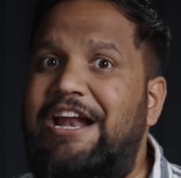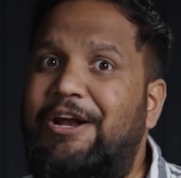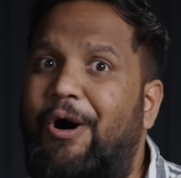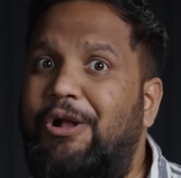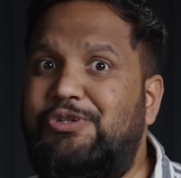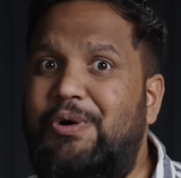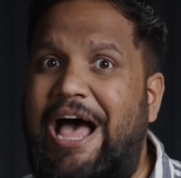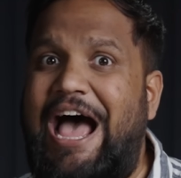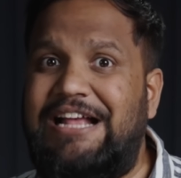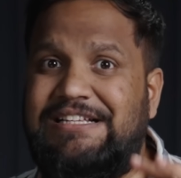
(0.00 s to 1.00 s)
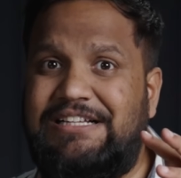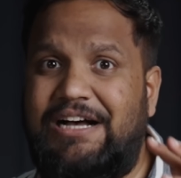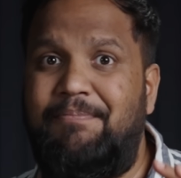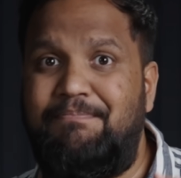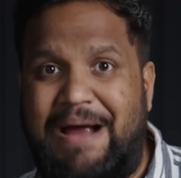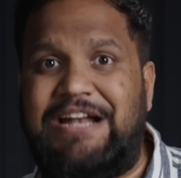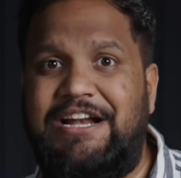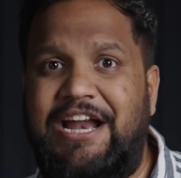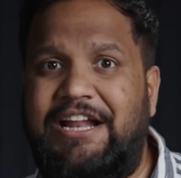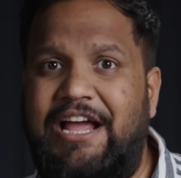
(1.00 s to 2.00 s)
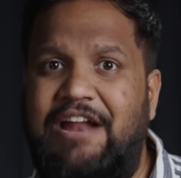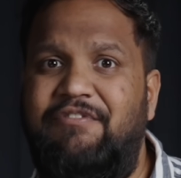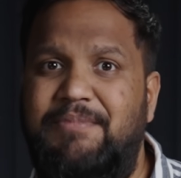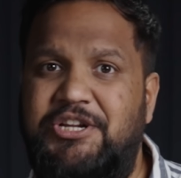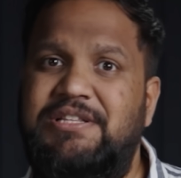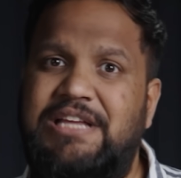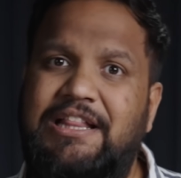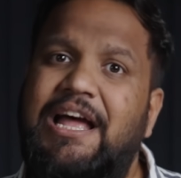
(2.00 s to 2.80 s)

and it also has a metadata information saying